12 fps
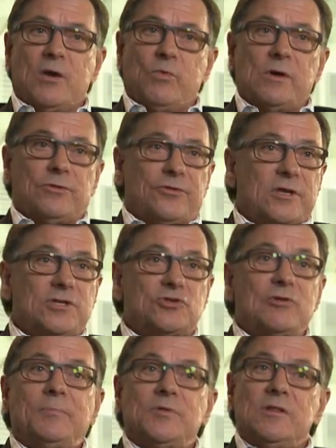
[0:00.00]
their wealth, is
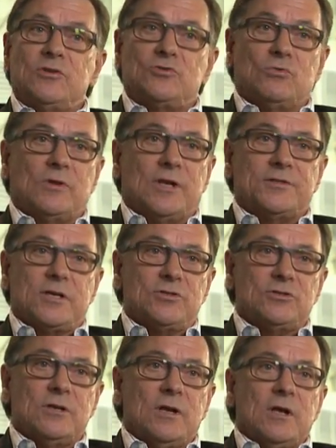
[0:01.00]
trapped in this
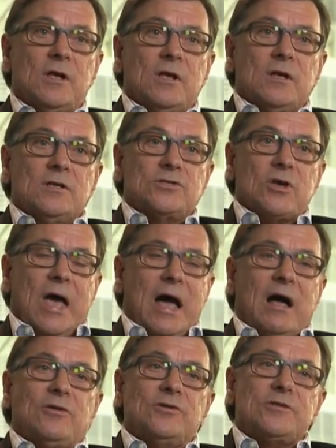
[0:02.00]
organization. So
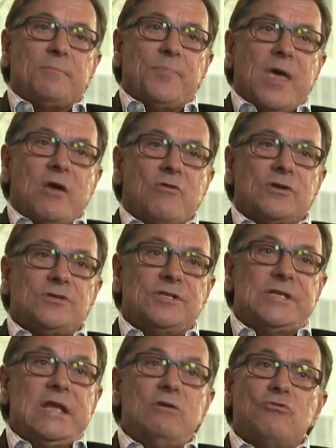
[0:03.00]
how does the parent
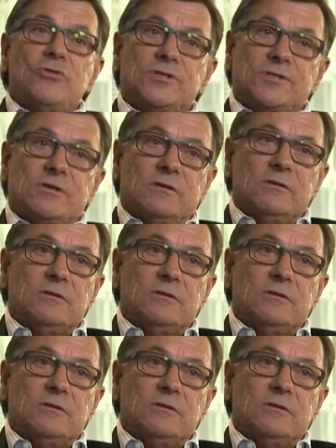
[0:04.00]
de-risk